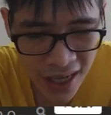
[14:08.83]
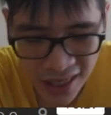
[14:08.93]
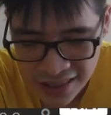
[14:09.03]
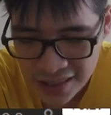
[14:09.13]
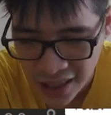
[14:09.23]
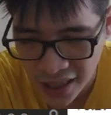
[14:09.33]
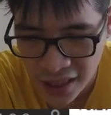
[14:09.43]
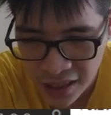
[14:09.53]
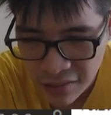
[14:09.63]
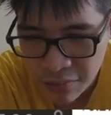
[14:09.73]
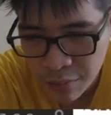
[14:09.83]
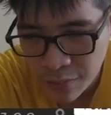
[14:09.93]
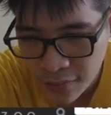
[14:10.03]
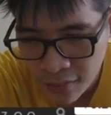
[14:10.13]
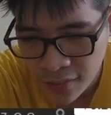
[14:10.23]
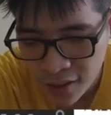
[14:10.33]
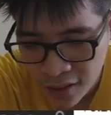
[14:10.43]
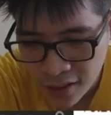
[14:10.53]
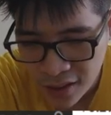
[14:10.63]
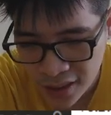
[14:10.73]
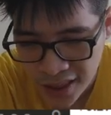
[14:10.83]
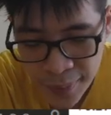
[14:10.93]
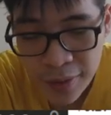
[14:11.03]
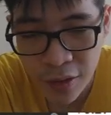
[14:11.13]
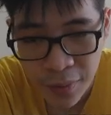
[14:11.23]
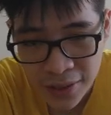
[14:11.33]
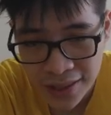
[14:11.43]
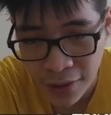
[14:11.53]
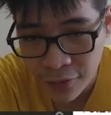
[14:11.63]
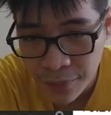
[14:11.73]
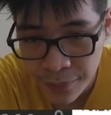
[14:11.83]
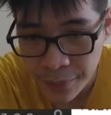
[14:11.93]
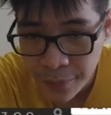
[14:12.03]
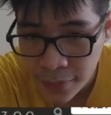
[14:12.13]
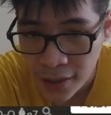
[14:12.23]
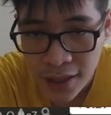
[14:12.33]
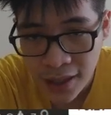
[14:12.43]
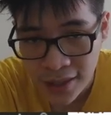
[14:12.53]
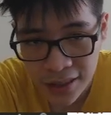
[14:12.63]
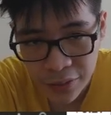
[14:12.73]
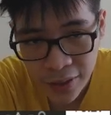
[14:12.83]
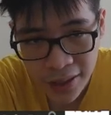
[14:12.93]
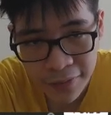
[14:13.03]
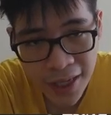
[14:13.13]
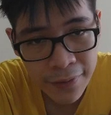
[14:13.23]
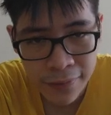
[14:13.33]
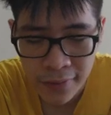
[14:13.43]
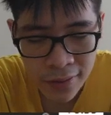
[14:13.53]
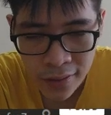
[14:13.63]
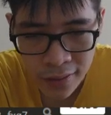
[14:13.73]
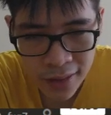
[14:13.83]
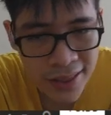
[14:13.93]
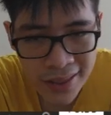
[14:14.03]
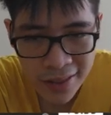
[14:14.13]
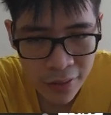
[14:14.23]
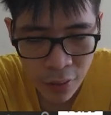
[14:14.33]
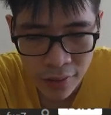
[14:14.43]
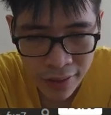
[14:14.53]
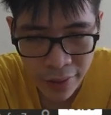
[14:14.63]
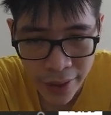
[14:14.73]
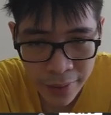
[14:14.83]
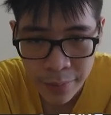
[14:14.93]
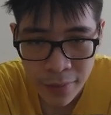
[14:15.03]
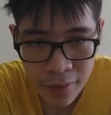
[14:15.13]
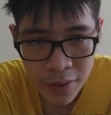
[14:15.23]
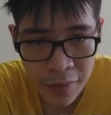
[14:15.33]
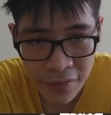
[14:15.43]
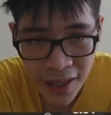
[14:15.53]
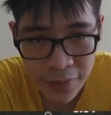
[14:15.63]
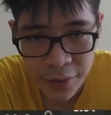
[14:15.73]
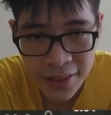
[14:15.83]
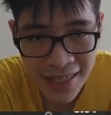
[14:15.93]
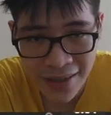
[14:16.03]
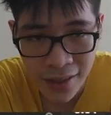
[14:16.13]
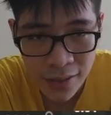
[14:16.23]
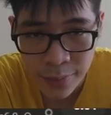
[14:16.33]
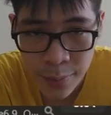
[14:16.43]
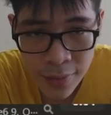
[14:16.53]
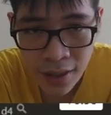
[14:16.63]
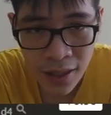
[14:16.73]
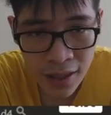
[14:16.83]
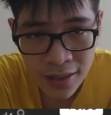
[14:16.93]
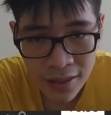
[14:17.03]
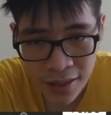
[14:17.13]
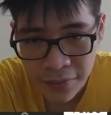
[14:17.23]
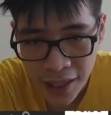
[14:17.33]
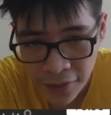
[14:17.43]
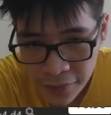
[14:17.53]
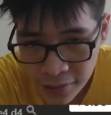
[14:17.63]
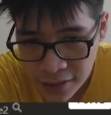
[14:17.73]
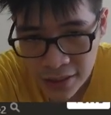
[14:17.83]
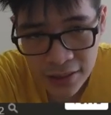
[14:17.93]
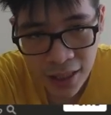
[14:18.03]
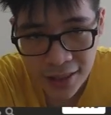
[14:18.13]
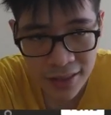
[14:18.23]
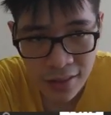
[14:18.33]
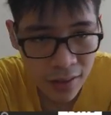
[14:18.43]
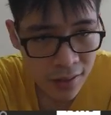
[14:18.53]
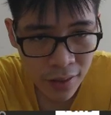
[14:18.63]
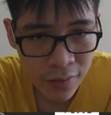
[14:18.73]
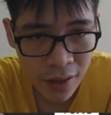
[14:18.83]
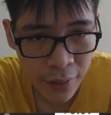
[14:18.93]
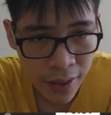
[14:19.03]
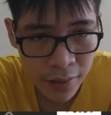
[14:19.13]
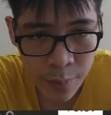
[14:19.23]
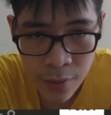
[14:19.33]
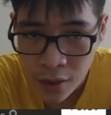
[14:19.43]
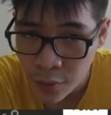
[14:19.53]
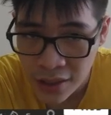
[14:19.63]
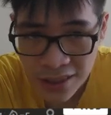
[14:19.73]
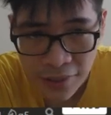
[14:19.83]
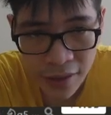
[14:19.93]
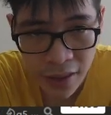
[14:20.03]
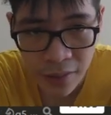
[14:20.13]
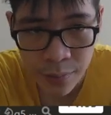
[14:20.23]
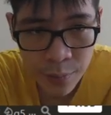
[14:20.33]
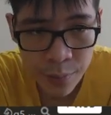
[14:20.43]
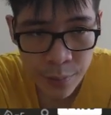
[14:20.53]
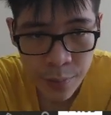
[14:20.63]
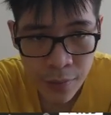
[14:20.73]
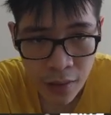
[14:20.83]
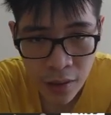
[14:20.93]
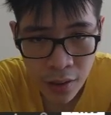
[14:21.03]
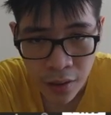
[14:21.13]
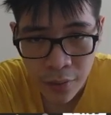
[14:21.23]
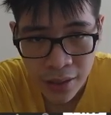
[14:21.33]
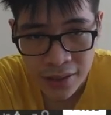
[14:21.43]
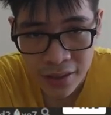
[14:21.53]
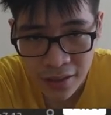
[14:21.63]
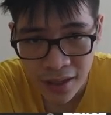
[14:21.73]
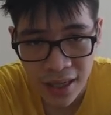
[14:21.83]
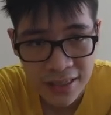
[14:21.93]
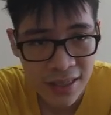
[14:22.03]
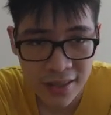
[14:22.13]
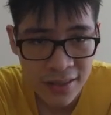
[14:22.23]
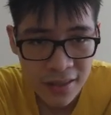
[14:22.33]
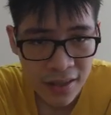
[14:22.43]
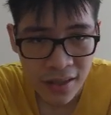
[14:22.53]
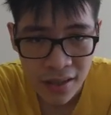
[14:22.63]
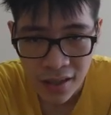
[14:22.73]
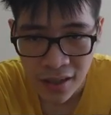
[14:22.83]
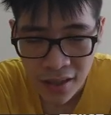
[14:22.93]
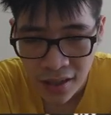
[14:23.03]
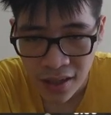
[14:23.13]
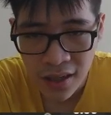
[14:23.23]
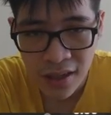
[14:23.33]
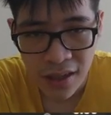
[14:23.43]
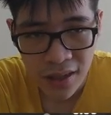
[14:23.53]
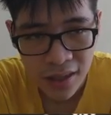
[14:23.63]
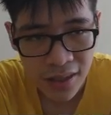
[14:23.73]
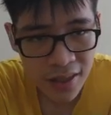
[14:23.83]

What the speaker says: I can say, typical to myself. It's a 3 d5. This is still on theory. Should be 5, should be 7. e5 takes. Still on theory. 27 here. 22, a6. Takes